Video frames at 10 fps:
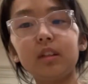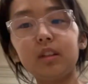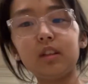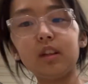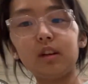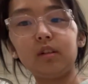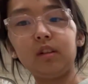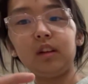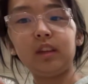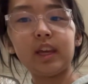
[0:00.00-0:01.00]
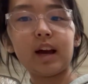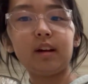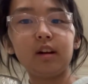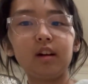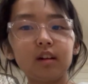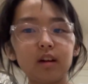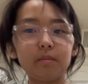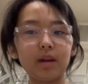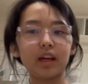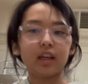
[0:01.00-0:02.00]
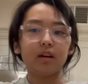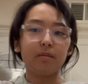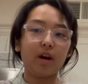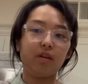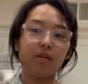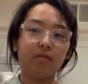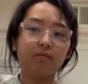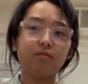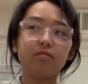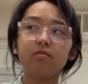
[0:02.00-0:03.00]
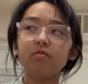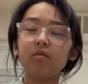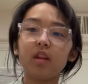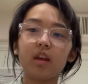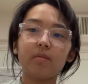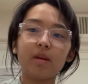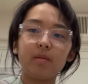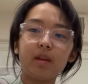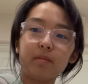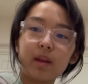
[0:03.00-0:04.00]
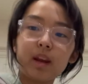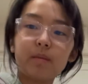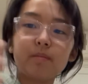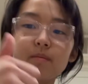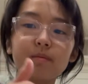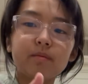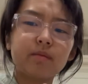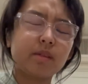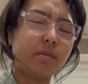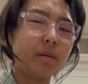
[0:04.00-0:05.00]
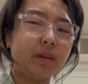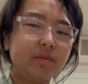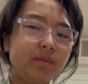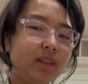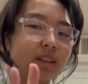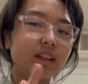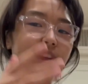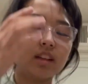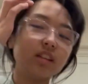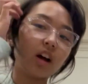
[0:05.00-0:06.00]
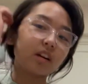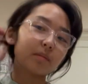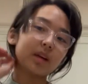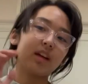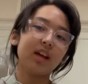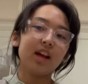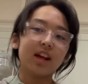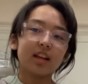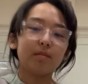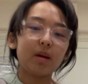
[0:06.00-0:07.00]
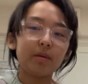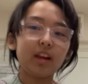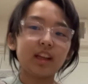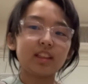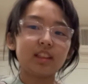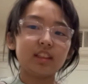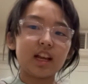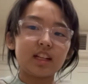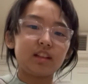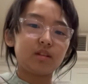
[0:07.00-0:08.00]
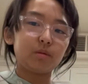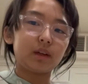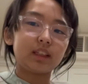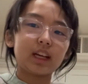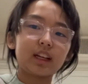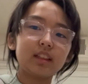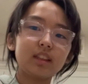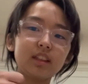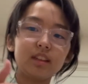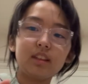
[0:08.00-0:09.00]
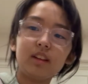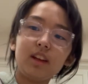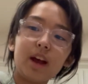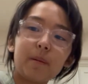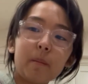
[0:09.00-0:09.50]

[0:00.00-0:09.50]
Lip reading: So yeah, I'll come back in about like maybe a minute, maybe not a minute, maybe like 10-20 seconds. So yeah.